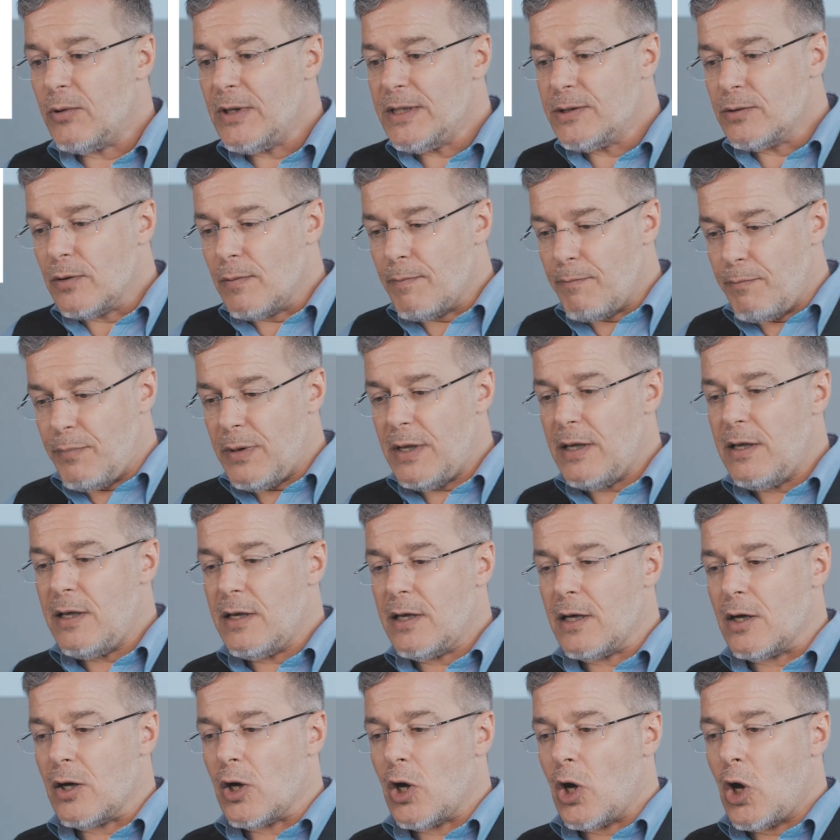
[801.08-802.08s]
is a
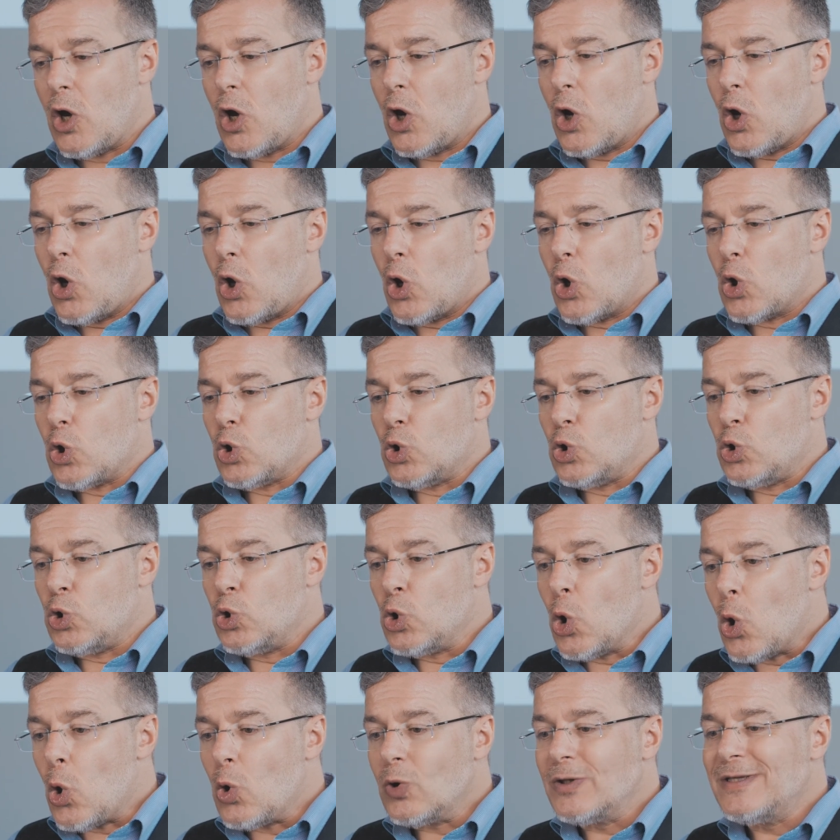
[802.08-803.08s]
big
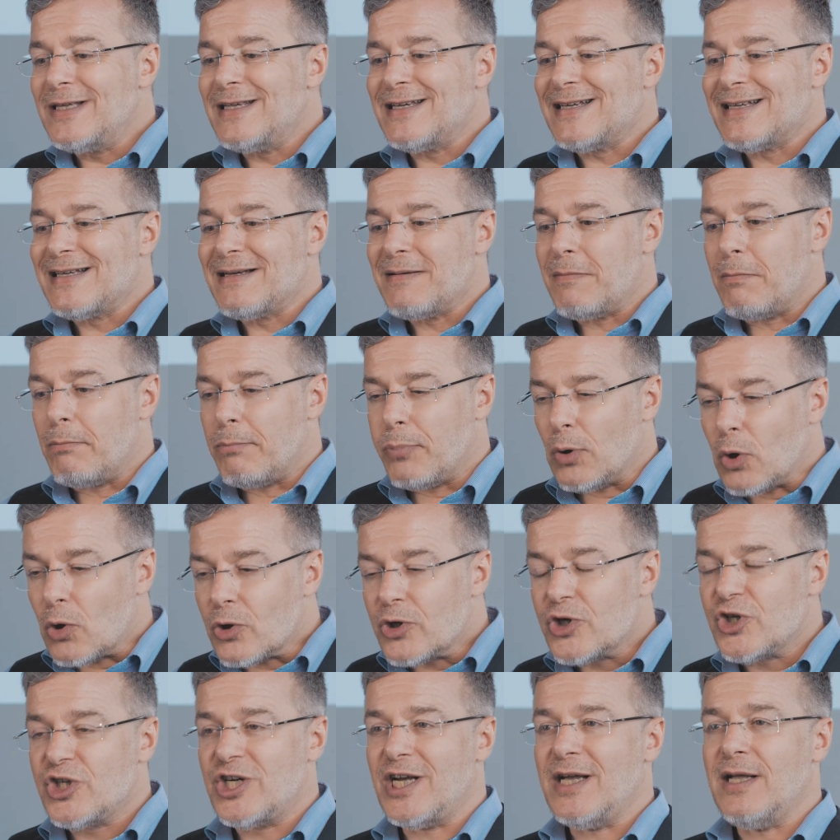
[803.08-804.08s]

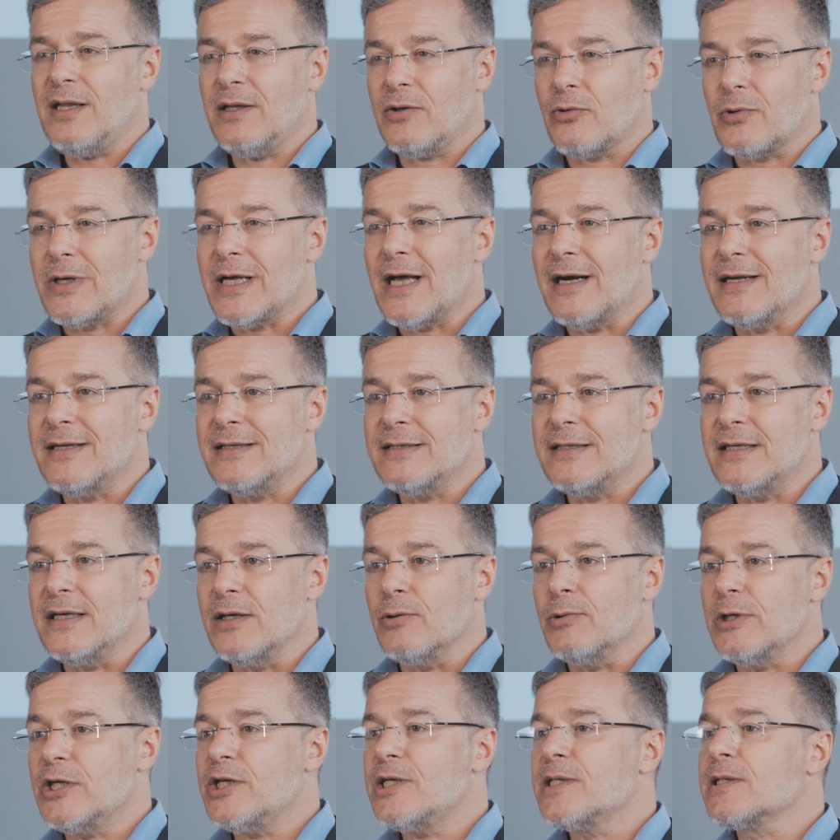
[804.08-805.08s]
non-blockchain reality,
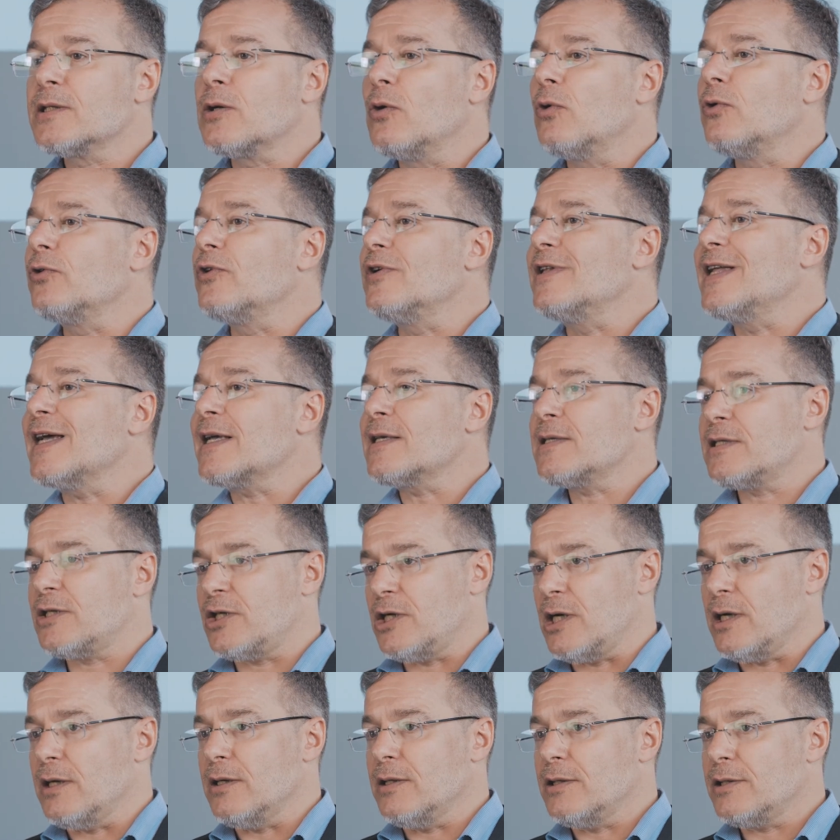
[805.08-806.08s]
which is called an
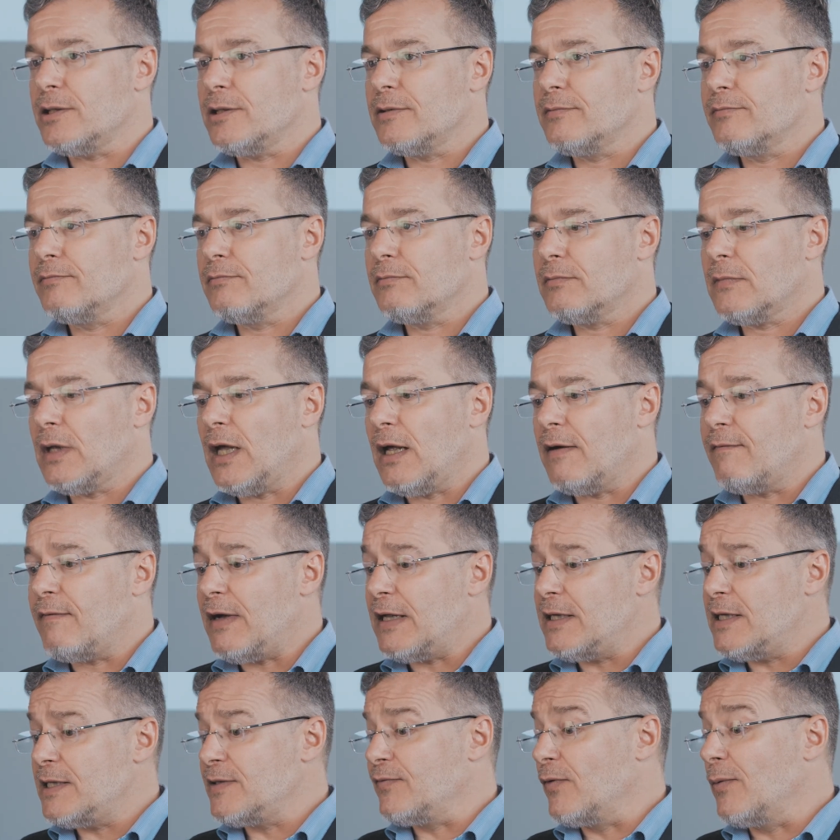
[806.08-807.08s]
exchange. And
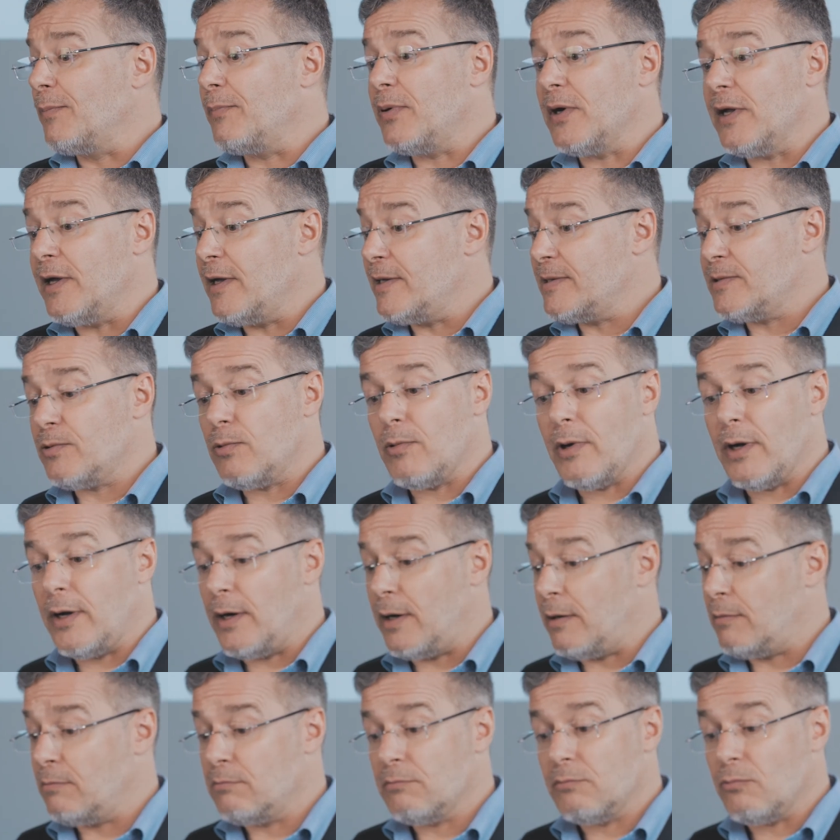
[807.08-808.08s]
that is the place
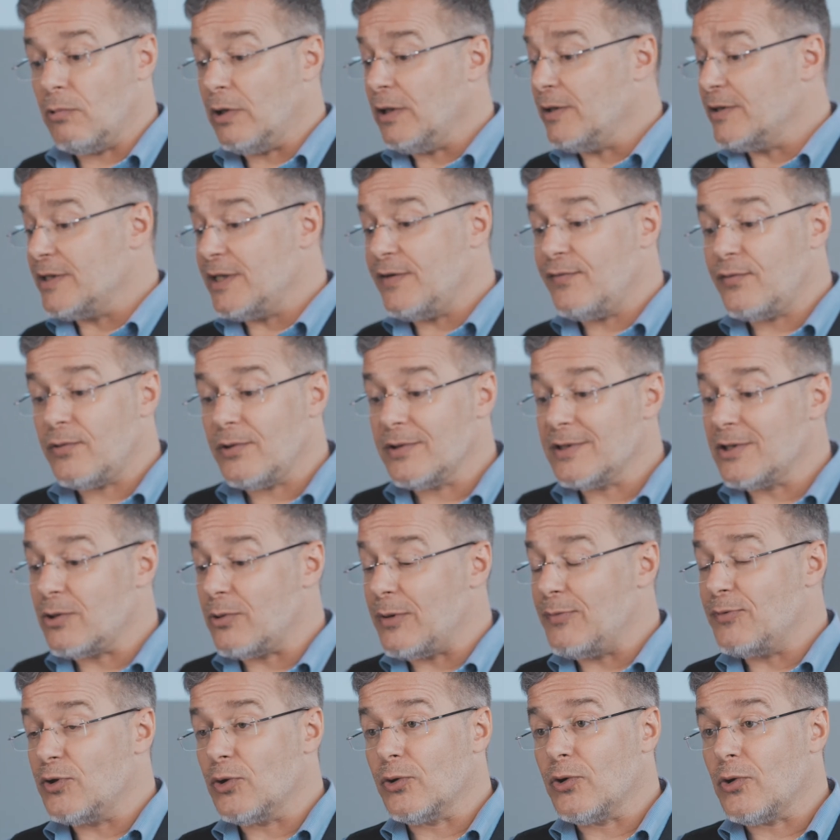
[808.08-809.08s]
where, well, different
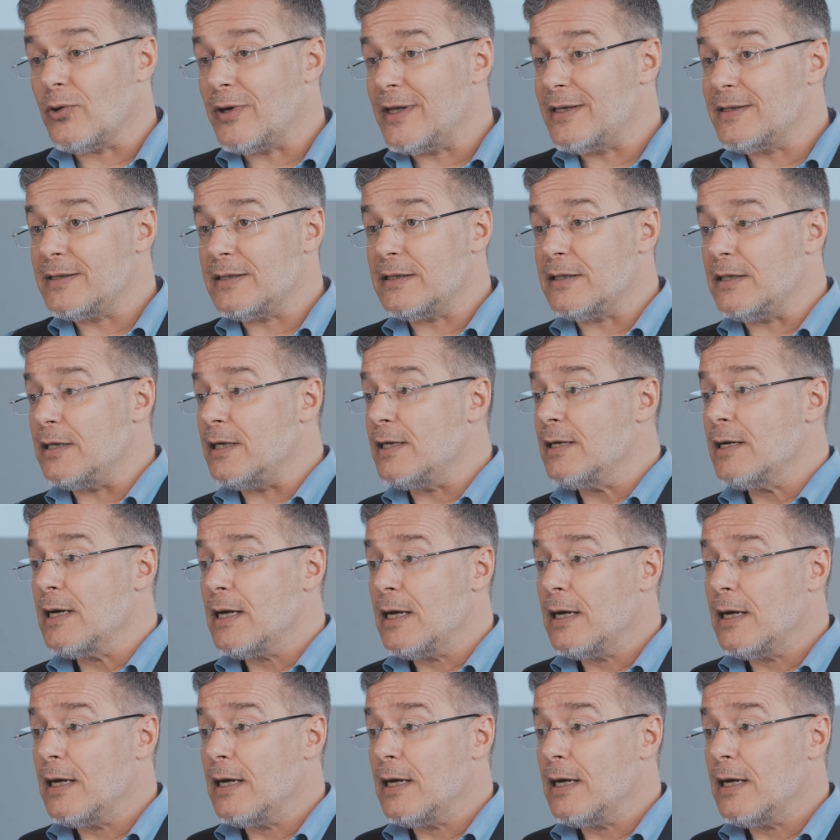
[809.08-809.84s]
cryptocurrency